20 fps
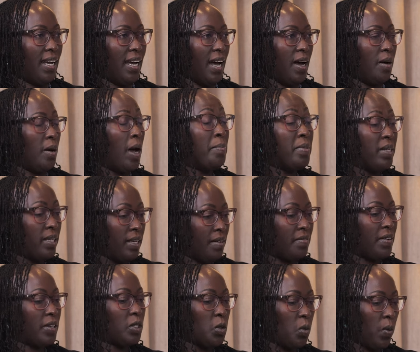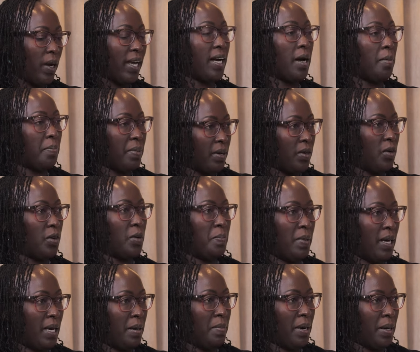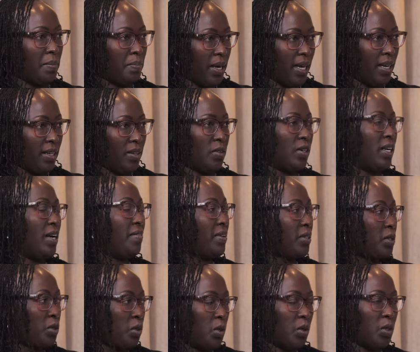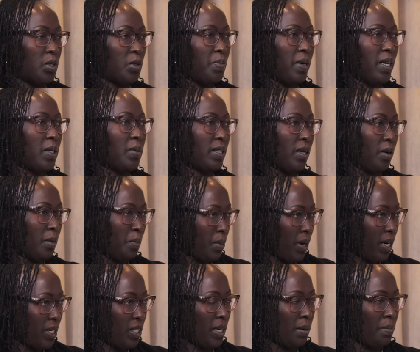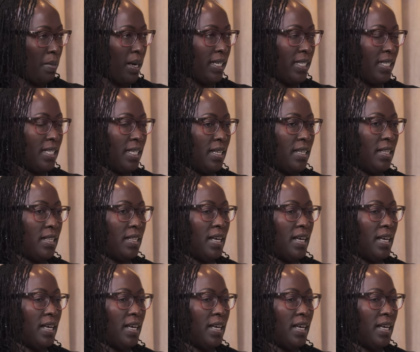never to wake up and not make my bed, or never to go to bed without brushing my teeth.